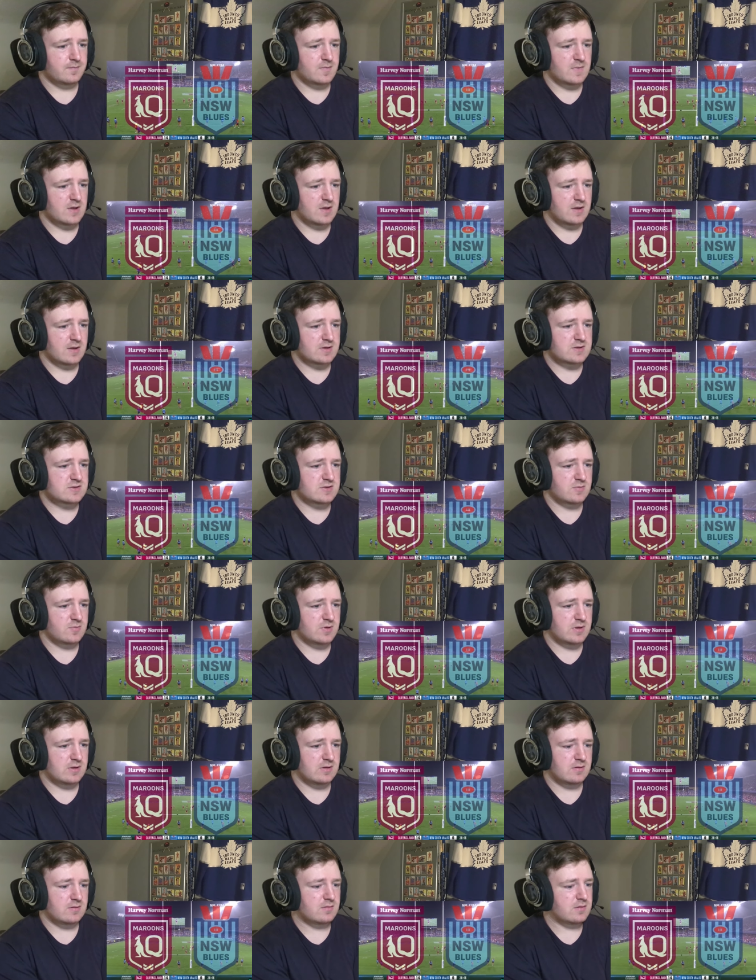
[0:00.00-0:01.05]
Yeah, that should
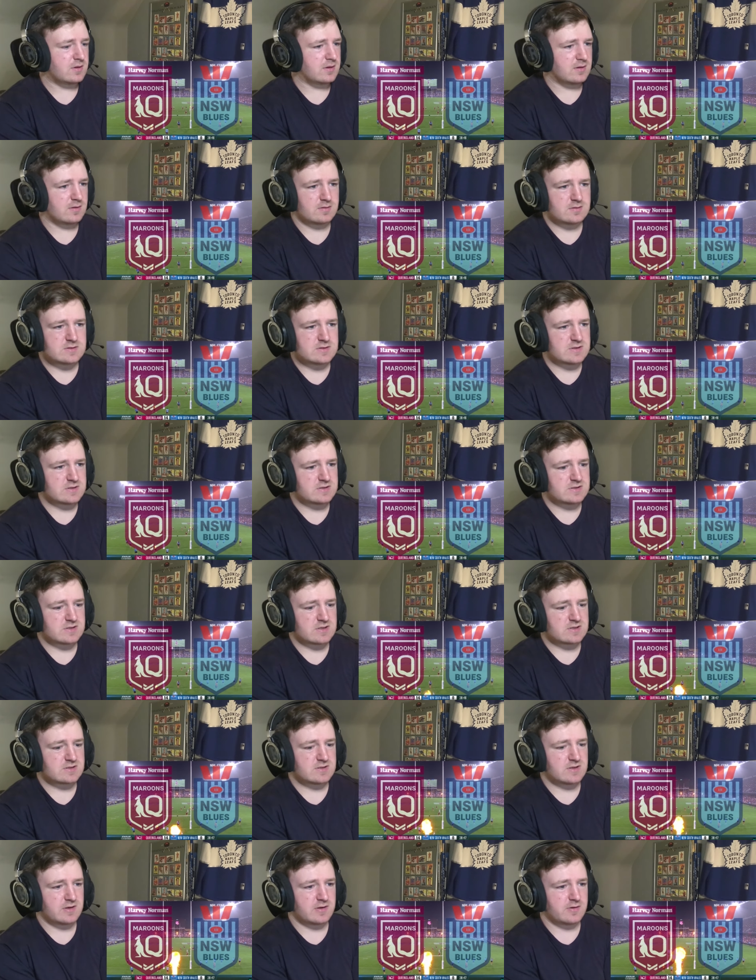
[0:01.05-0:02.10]
be. Yeah, geez,
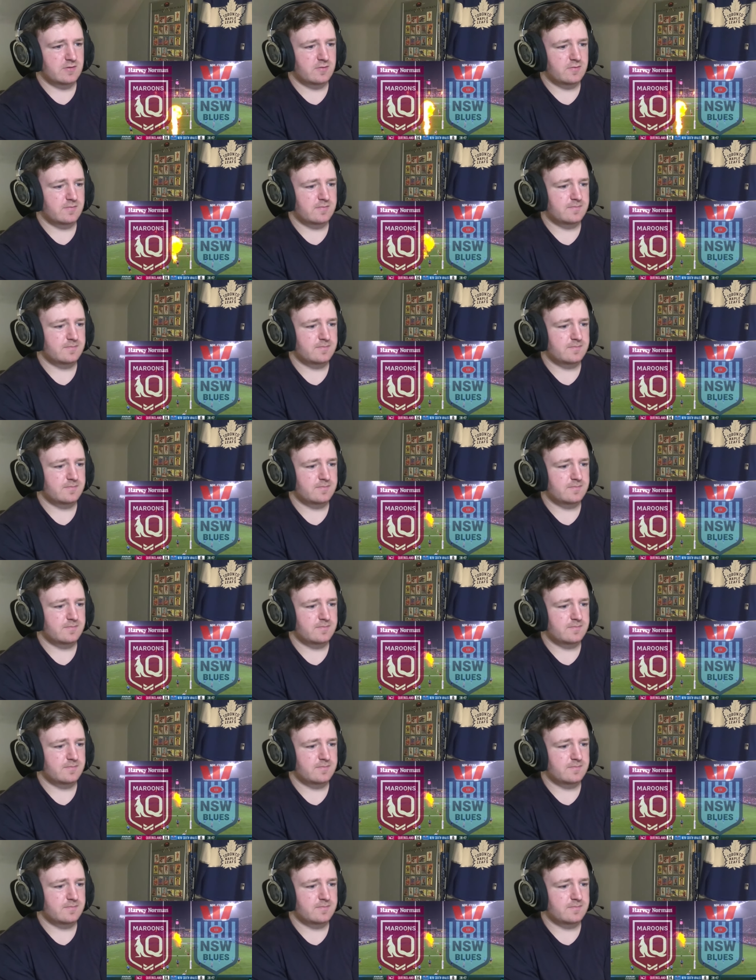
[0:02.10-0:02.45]
16-0.